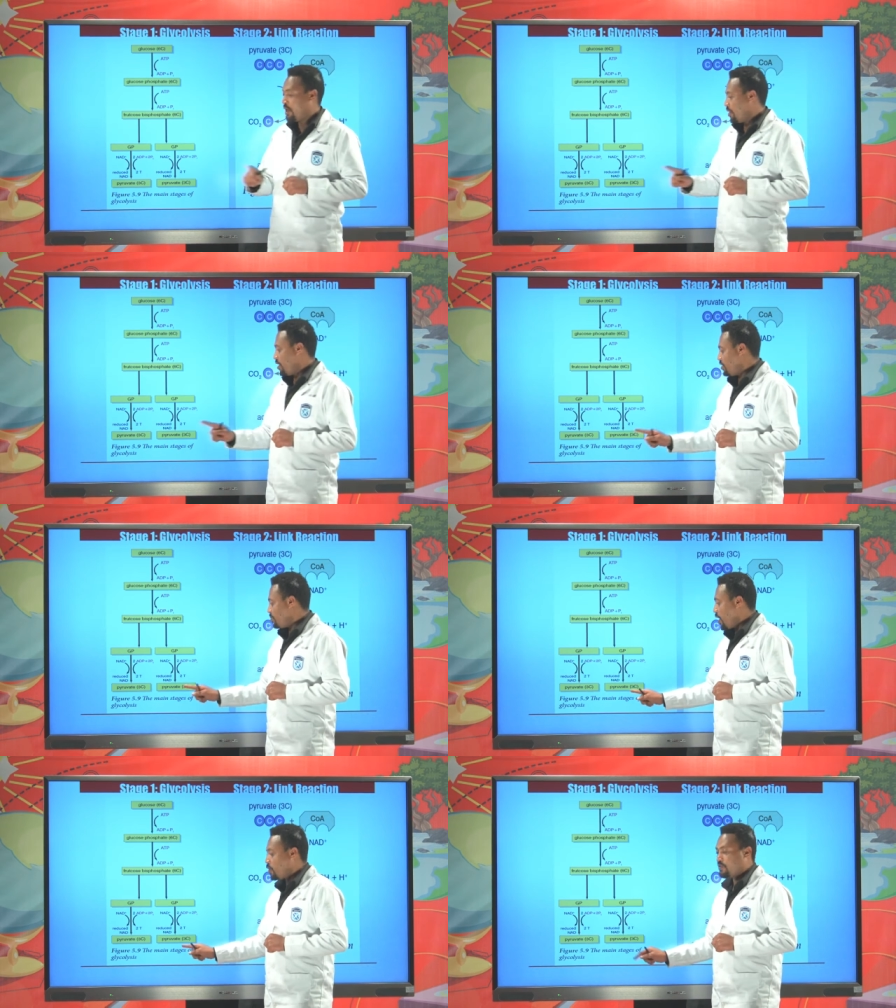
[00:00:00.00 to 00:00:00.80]
This
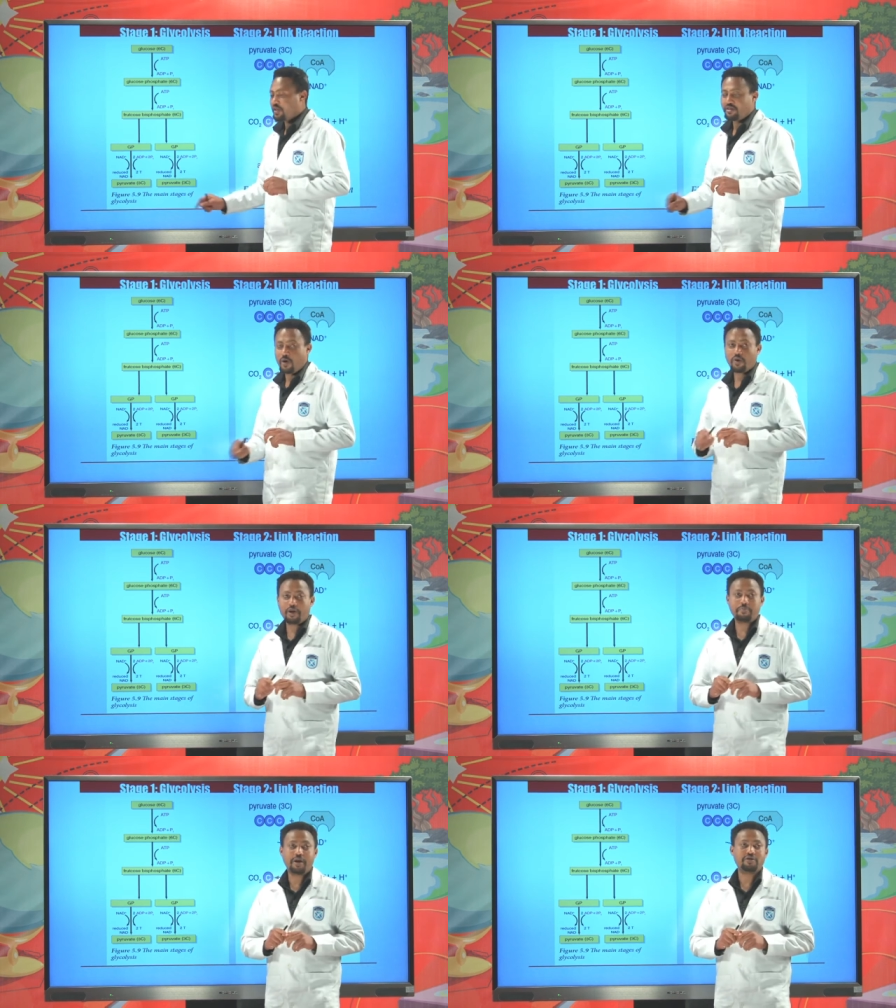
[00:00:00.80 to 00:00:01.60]
pyruvate now
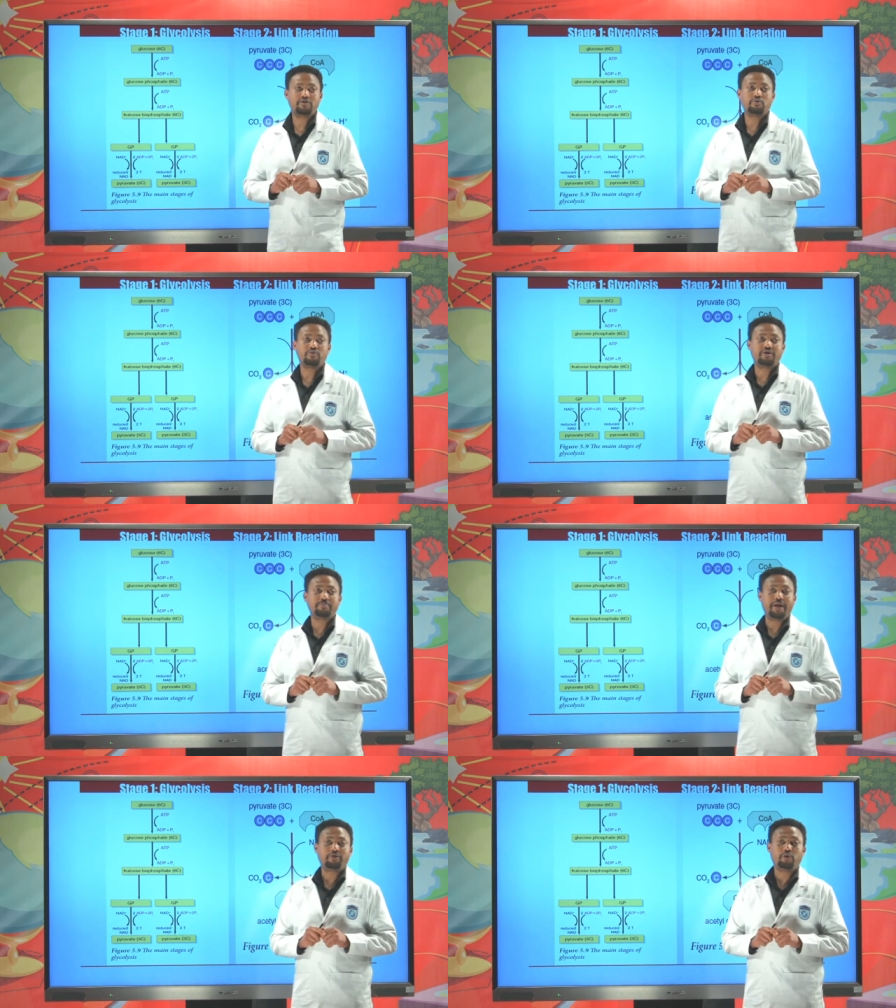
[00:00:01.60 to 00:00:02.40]
can pass through the
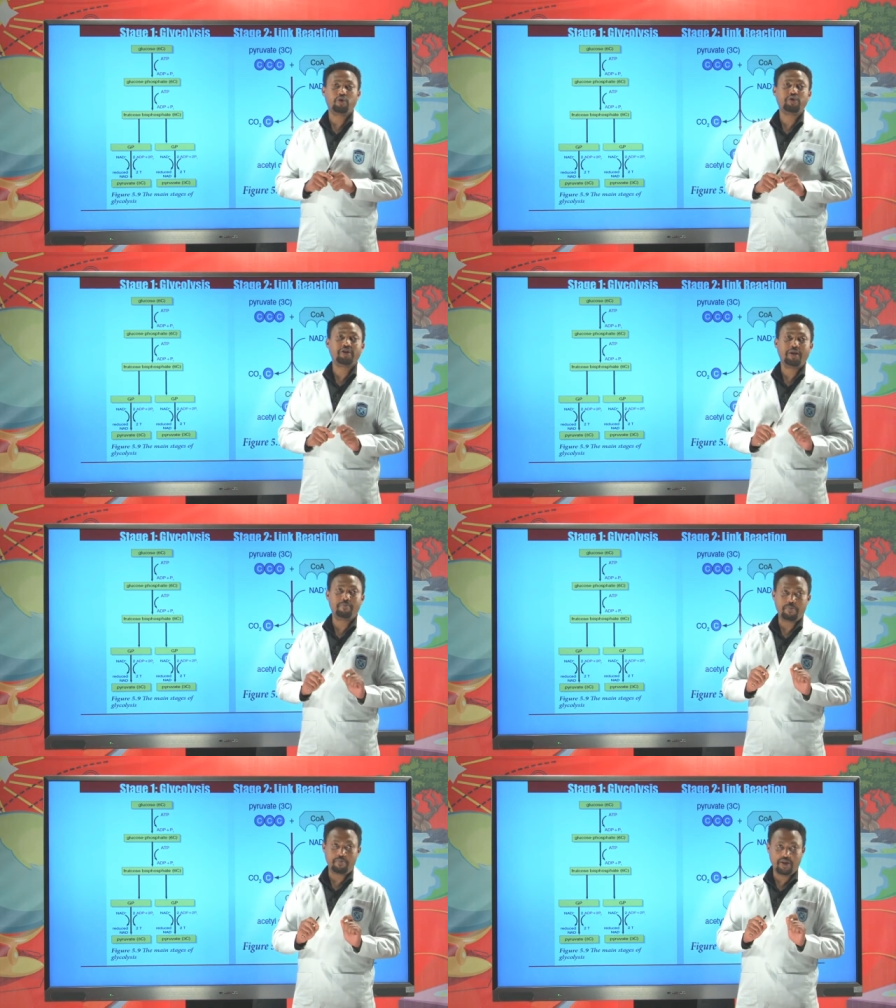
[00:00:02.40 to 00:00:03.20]
mitochondrial
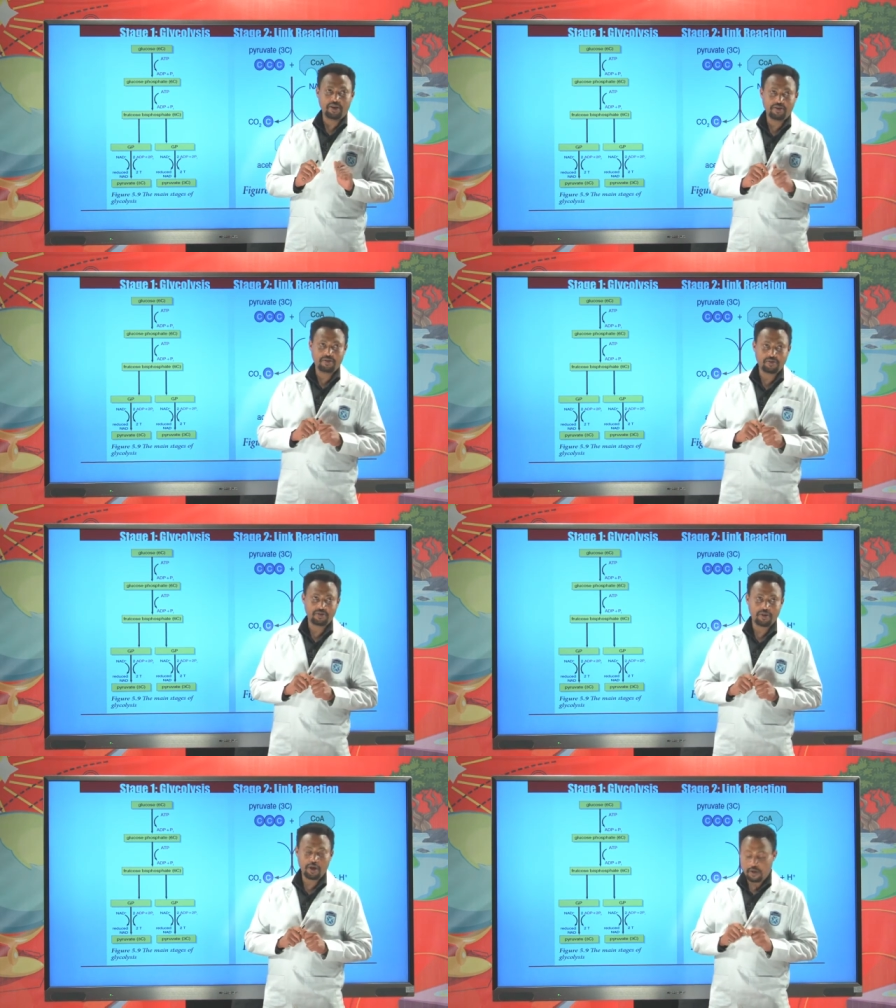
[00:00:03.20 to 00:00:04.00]
membrane
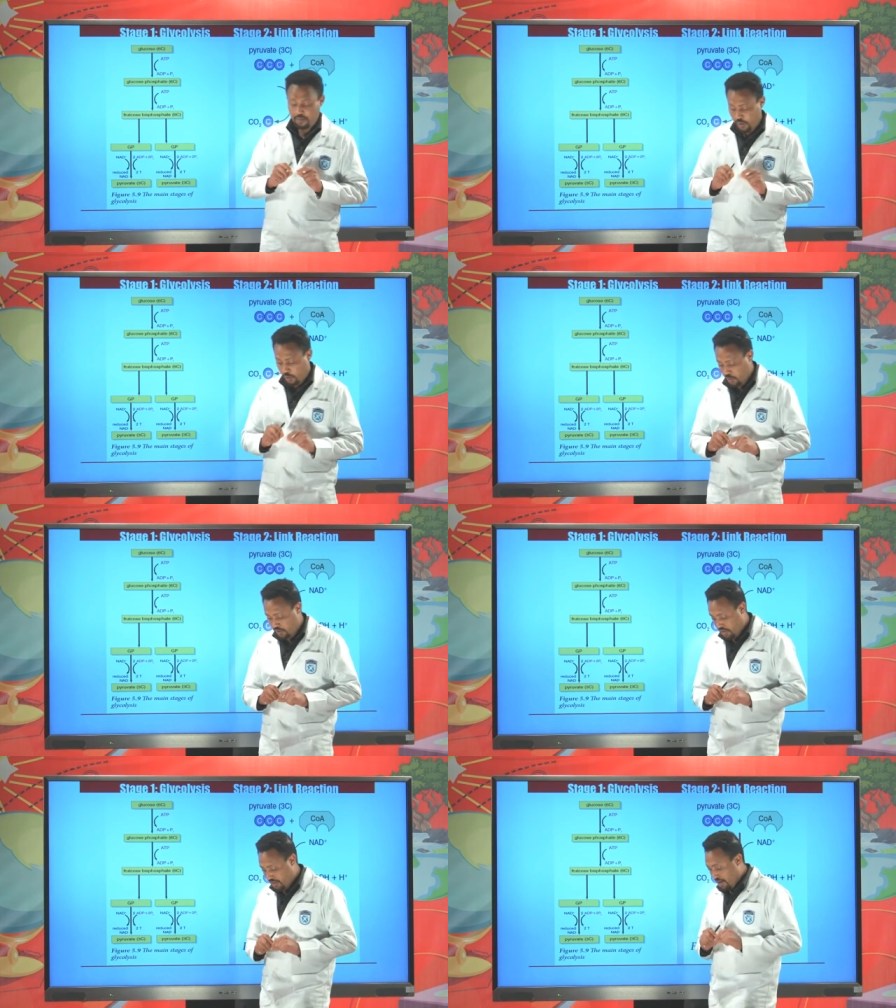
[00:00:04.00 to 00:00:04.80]

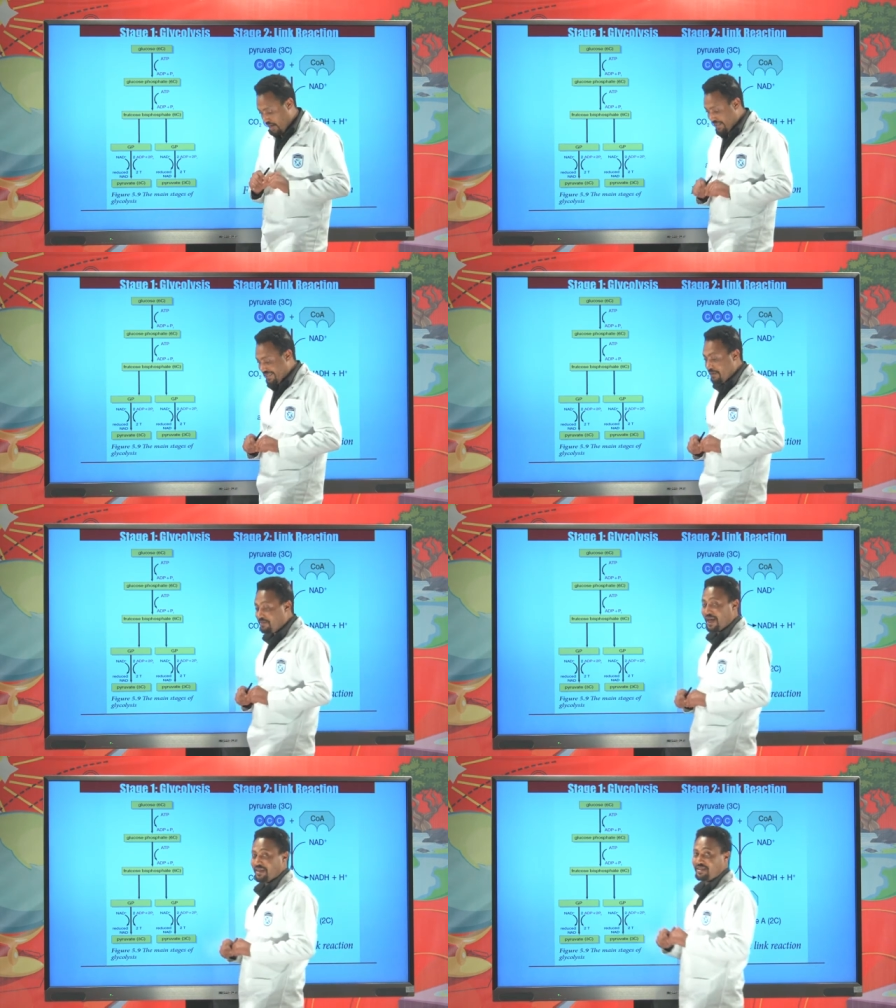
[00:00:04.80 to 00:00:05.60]
because it can easily
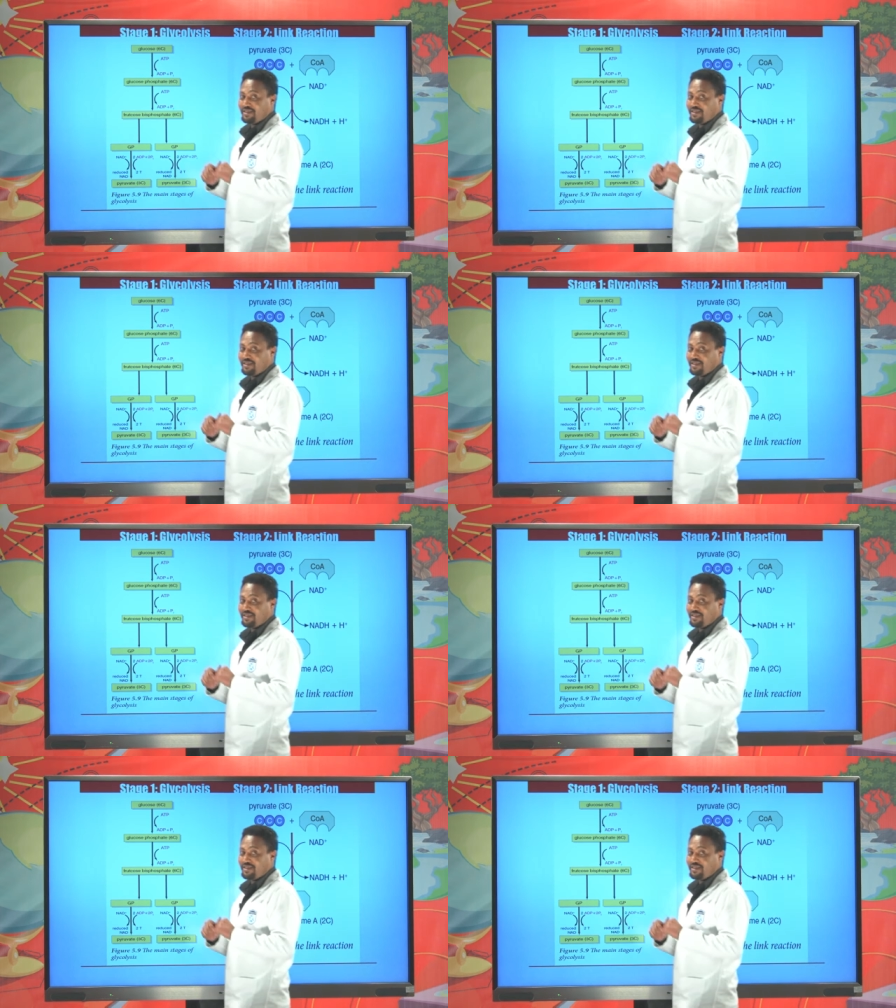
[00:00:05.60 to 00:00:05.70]
pass.